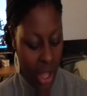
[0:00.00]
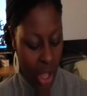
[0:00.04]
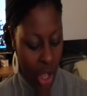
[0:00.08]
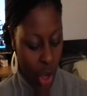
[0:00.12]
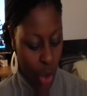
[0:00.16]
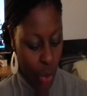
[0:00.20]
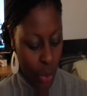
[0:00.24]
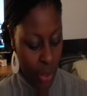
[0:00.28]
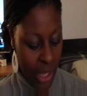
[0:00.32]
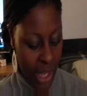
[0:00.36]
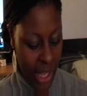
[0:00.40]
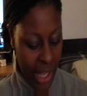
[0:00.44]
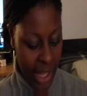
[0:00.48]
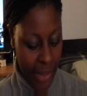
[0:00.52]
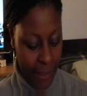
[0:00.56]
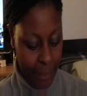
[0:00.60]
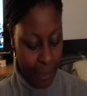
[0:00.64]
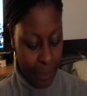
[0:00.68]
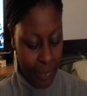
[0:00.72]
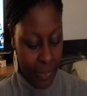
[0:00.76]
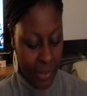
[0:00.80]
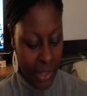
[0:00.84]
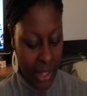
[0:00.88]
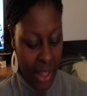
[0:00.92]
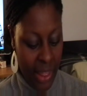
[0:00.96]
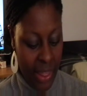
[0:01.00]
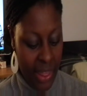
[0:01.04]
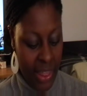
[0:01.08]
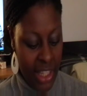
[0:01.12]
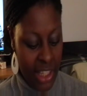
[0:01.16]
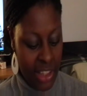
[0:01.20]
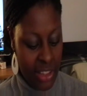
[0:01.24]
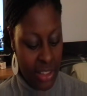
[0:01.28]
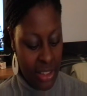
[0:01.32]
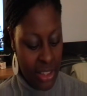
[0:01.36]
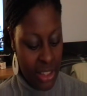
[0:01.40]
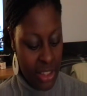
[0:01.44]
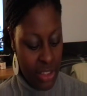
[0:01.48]
Okay,
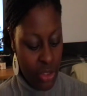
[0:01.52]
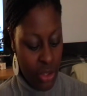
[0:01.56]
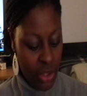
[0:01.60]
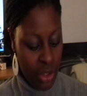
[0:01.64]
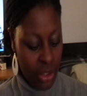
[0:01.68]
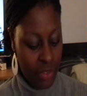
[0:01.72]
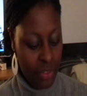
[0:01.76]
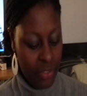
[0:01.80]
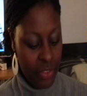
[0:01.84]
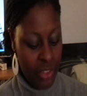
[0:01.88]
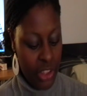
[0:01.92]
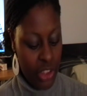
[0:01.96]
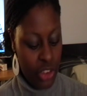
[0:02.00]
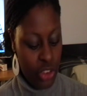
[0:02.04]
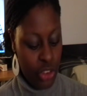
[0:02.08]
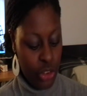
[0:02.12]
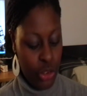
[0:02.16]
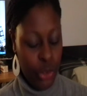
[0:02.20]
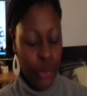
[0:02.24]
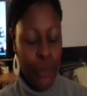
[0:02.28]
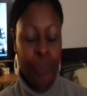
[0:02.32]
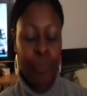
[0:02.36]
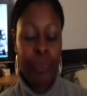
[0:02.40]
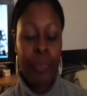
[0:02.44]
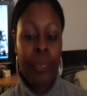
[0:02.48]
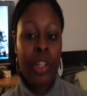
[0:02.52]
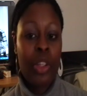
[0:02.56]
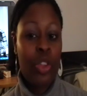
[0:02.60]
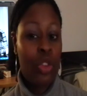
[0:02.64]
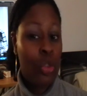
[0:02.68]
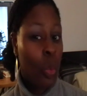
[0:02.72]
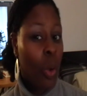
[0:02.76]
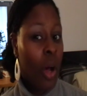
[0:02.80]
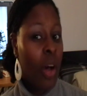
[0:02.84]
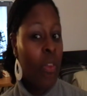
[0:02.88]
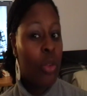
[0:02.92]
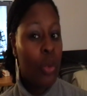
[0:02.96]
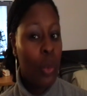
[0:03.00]
this is going to feature
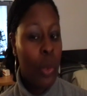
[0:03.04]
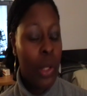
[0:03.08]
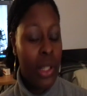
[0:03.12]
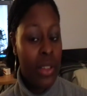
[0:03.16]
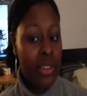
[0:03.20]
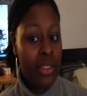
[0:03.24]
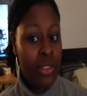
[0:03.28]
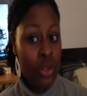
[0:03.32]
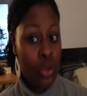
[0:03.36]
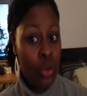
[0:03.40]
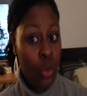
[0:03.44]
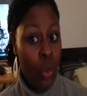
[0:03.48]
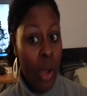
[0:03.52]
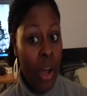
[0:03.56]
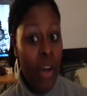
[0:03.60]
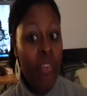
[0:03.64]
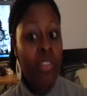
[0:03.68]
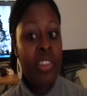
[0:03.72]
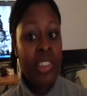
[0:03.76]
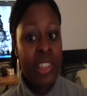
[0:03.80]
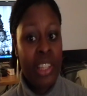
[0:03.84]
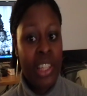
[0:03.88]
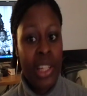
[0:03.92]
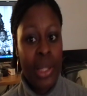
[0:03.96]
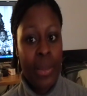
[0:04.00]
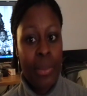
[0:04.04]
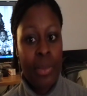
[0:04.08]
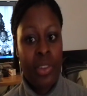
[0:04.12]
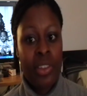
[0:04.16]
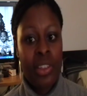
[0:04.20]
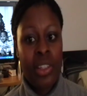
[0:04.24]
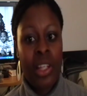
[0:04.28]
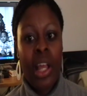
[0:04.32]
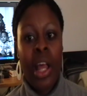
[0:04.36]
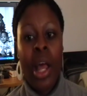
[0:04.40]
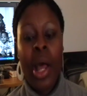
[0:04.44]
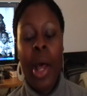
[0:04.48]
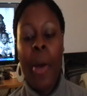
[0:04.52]
12 tips,